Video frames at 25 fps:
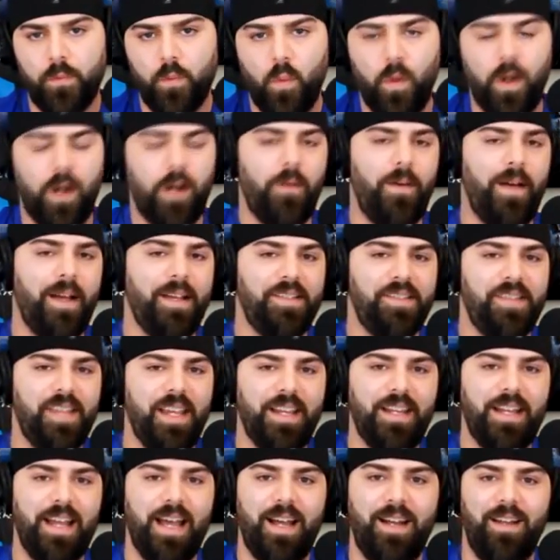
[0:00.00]
Where do I
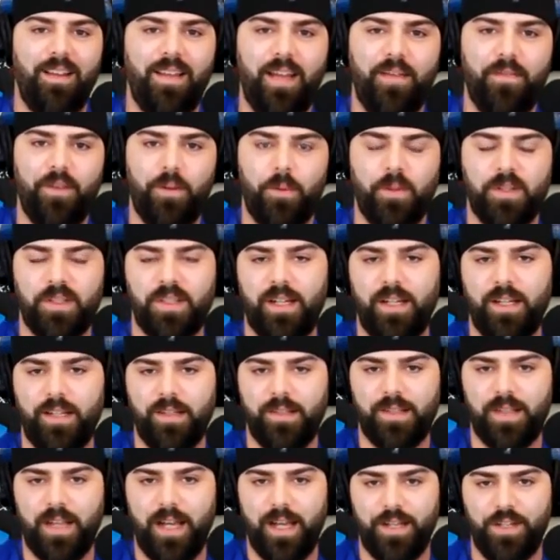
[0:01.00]
say 9/11 was an
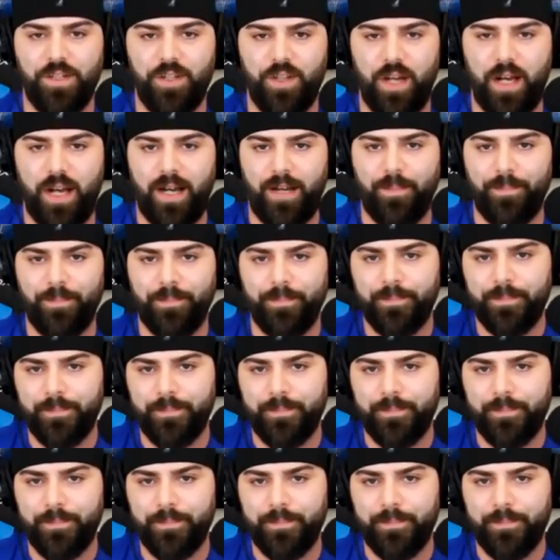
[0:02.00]
inside job?